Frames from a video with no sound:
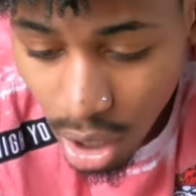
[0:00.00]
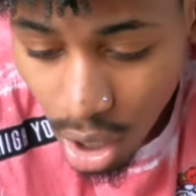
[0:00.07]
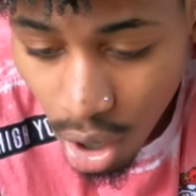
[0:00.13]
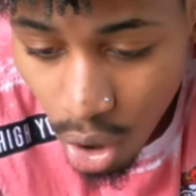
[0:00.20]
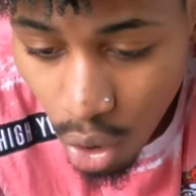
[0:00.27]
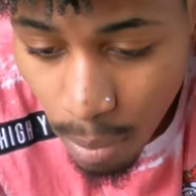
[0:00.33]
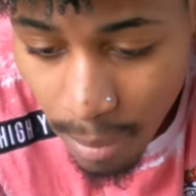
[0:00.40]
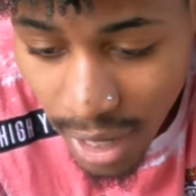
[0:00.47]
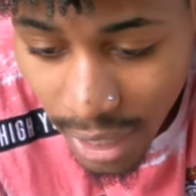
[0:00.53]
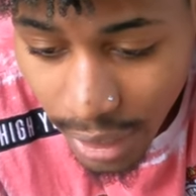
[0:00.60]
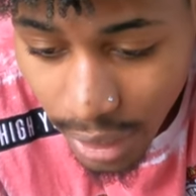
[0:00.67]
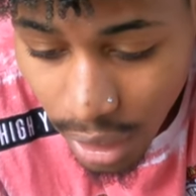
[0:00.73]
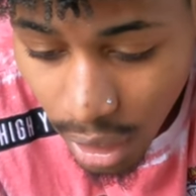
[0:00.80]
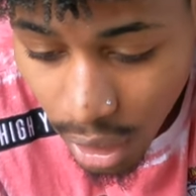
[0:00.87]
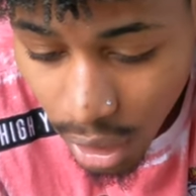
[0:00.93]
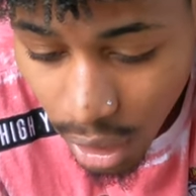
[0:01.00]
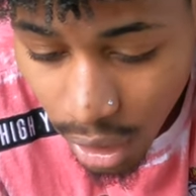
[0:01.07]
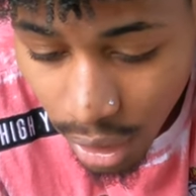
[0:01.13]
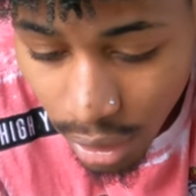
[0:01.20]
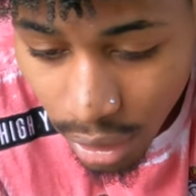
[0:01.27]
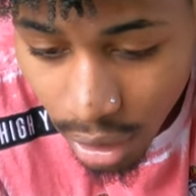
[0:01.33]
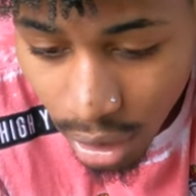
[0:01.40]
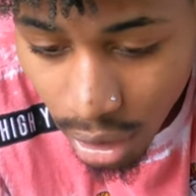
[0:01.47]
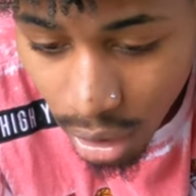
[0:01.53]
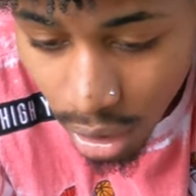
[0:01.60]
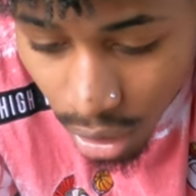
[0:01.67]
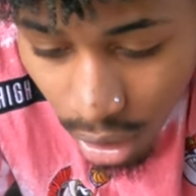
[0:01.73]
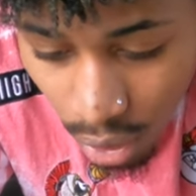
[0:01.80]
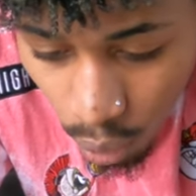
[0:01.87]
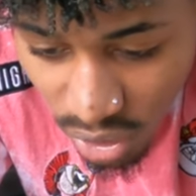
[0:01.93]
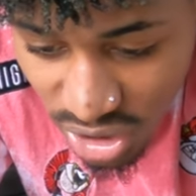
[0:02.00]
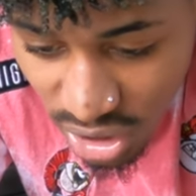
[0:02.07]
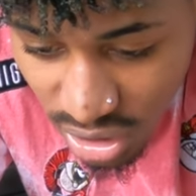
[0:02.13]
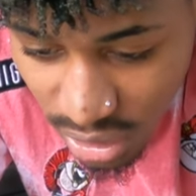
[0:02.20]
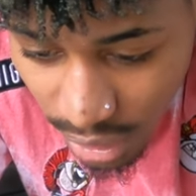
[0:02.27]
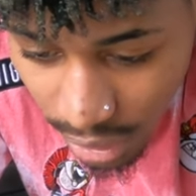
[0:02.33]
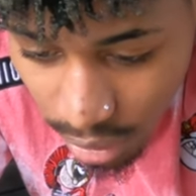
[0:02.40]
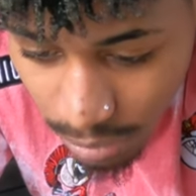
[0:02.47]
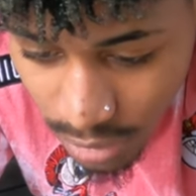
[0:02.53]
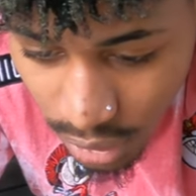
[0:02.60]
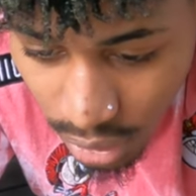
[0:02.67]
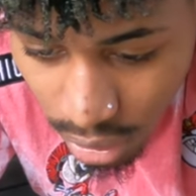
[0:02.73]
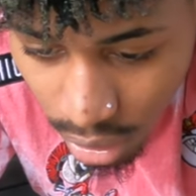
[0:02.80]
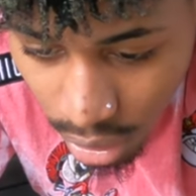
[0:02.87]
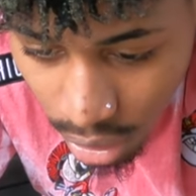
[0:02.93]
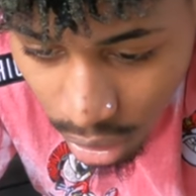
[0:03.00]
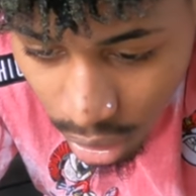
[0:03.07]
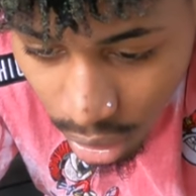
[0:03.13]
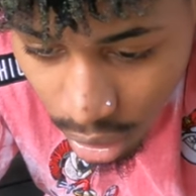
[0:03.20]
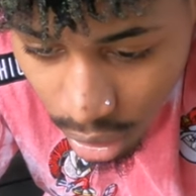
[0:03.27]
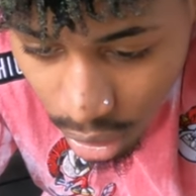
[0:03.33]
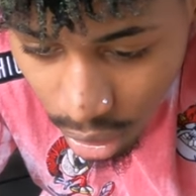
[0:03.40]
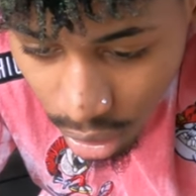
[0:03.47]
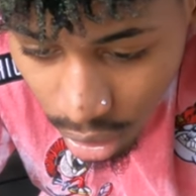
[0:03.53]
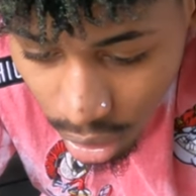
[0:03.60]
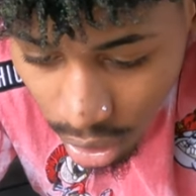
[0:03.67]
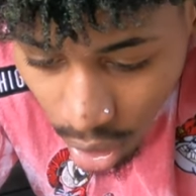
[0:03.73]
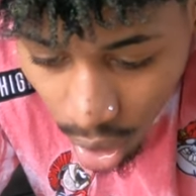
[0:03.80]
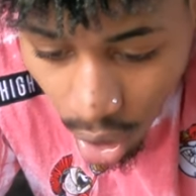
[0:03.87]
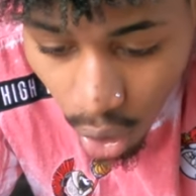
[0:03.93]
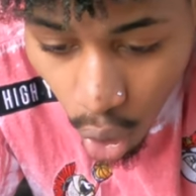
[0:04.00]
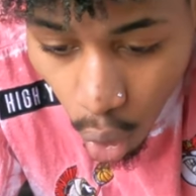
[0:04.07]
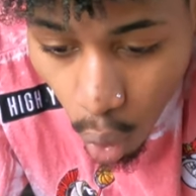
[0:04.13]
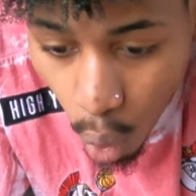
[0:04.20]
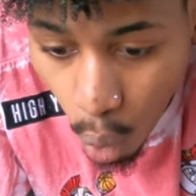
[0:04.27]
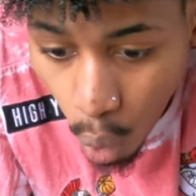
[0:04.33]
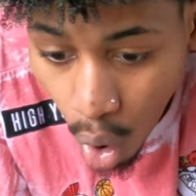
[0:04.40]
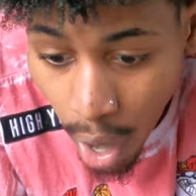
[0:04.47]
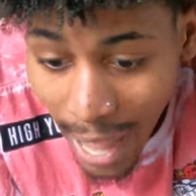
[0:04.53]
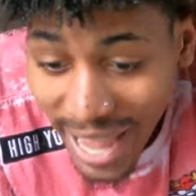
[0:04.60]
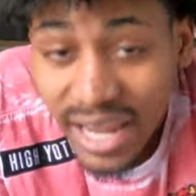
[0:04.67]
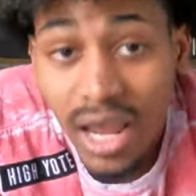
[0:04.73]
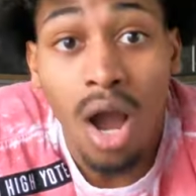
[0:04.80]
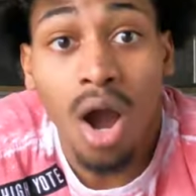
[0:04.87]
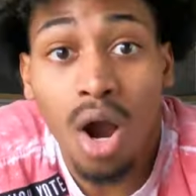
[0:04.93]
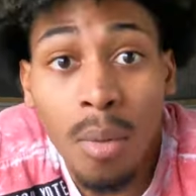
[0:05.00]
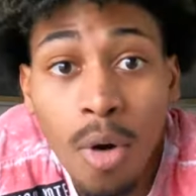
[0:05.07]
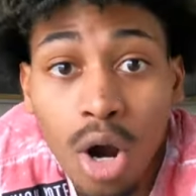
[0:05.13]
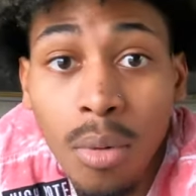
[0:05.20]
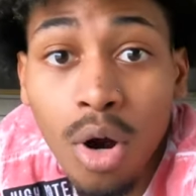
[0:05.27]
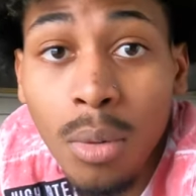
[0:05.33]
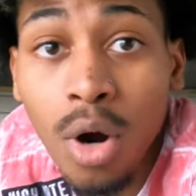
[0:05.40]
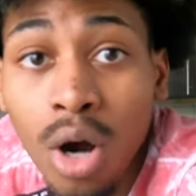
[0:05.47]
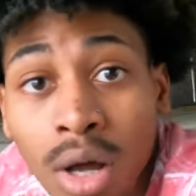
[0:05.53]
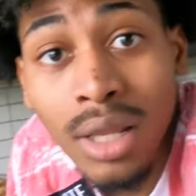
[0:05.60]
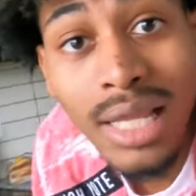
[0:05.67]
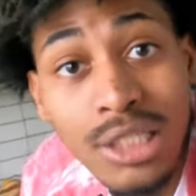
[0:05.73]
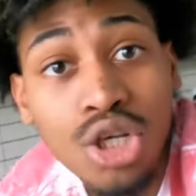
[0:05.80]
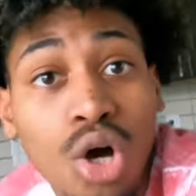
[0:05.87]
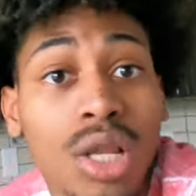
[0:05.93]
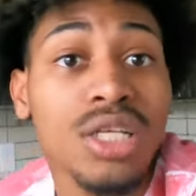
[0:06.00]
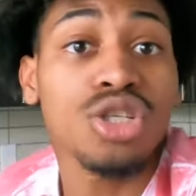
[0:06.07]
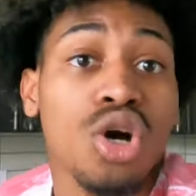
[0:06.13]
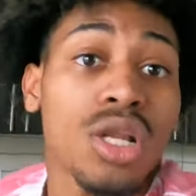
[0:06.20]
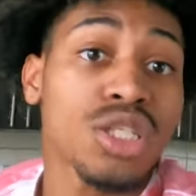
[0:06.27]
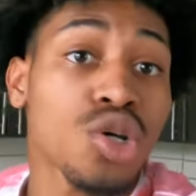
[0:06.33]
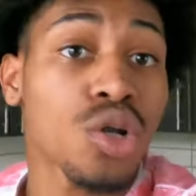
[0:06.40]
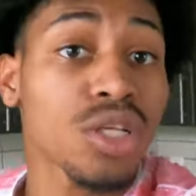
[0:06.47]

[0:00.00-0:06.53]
Oh my God. Where she's at? Let me see. Oh, hey y'all, come on, come on, come on. Let's go, let's go, let's go,